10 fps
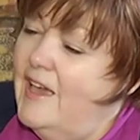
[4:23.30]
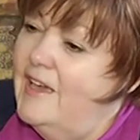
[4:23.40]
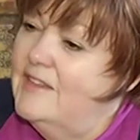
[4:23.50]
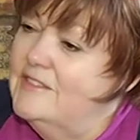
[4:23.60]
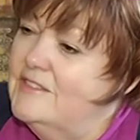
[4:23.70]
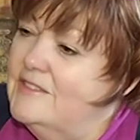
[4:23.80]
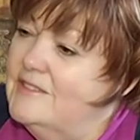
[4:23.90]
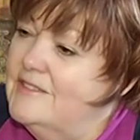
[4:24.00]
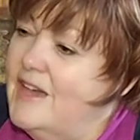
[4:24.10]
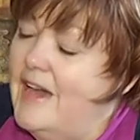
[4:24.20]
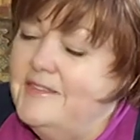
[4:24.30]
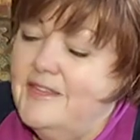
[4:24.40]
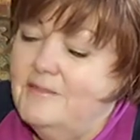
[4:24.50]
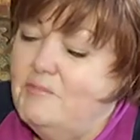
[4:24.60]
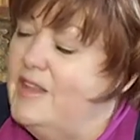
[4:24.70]
And I
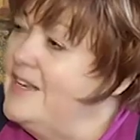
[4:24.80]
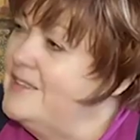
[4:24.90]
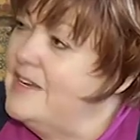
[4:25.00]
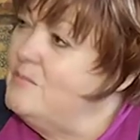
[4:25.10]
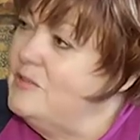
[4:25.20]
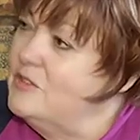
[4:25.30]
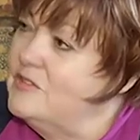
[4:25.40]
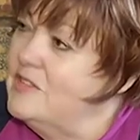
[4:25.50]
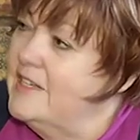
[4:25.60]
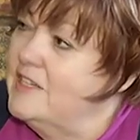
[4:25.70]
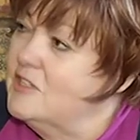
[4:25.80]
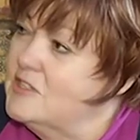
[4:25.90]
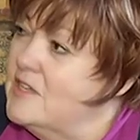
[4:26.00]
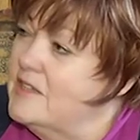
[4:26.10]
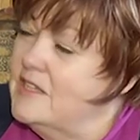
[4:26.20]
think that it builds
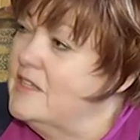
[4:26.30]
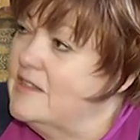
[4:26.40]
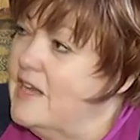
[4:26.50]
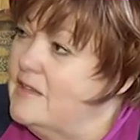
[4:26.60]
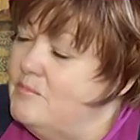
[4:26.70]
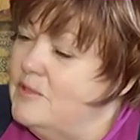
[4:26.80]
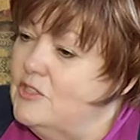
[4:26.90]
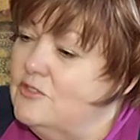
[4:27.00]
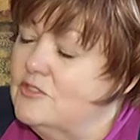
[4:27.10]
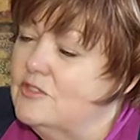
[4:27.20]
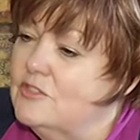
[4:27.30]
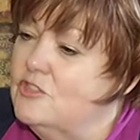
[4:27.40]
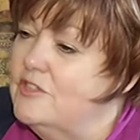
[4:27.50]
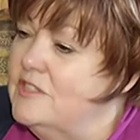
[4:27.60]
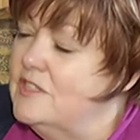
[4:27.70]
leaders. I think that it builds
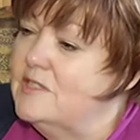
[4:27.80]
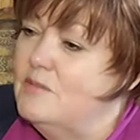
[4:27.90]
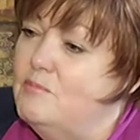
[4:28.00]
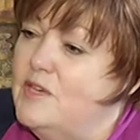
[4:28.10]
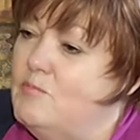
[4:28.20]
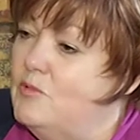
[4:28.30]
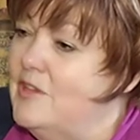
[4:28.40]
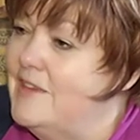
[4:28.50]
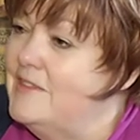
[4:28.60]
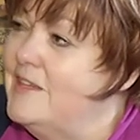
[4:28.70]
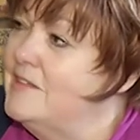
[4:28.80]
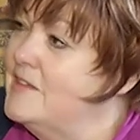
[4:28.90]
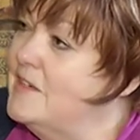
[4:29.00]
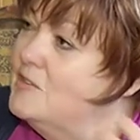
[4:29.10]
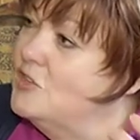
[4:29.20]
goodness in people. I think
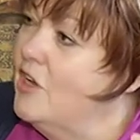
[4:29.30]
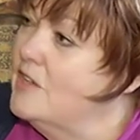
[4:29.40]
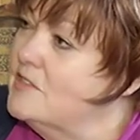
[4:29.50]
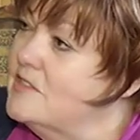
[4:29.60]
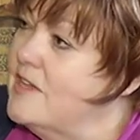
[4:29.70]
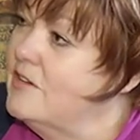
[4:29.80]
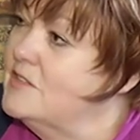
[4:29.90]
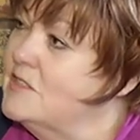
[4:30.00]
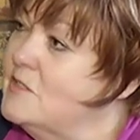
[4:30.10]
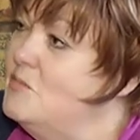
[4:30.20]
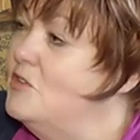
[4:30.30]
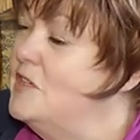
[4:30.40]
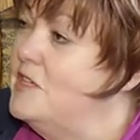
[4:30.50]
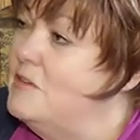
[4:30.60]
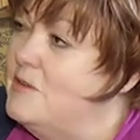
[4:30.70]
that it draws us out as a
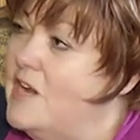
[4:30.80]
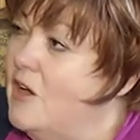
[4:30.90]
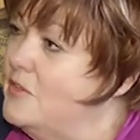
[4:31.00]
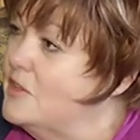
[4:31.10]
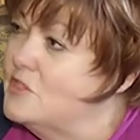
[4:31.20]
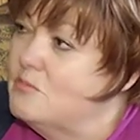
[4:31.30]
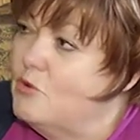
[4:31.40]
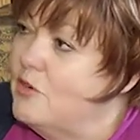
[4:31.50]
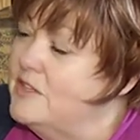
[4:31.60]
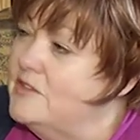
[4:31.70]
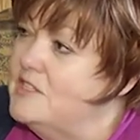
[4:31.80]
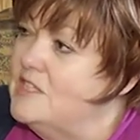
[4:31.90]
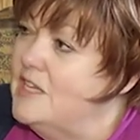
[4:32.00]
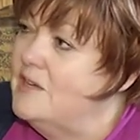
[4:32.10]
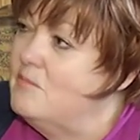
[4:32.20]
community to be down there supporting the
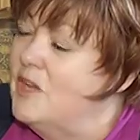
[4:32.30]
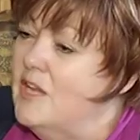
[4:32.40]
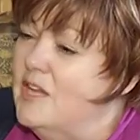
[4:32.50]
team.